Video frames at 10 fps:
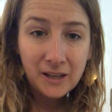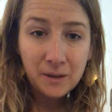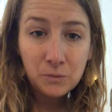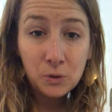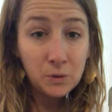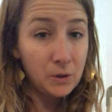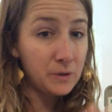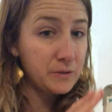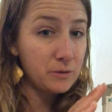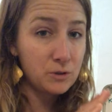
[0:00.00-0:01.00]
Um, you could
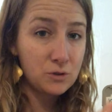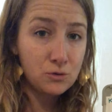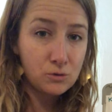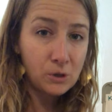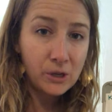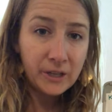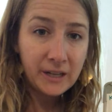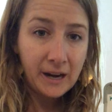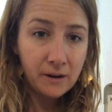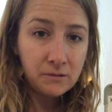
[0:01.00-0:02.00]
also just draw
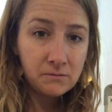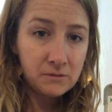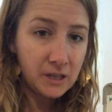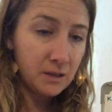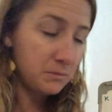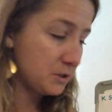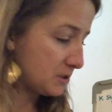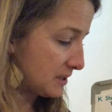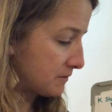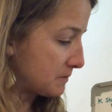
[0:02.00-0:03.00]
it out. Um, you
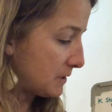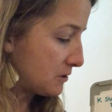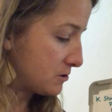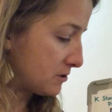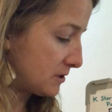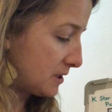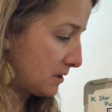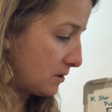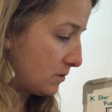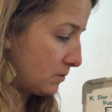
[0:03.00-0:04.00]
just have to make sure
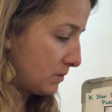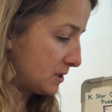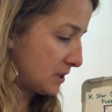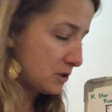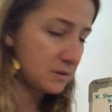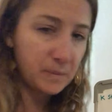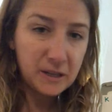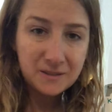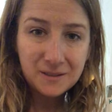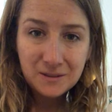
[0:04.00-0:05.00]
that you attach the
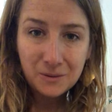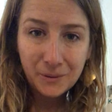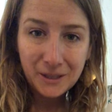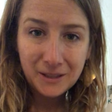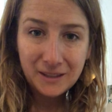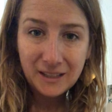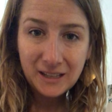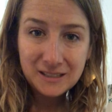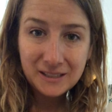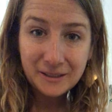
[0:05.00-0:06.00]
boxes the way
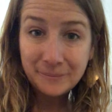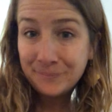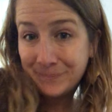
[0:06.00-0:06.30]
that I did.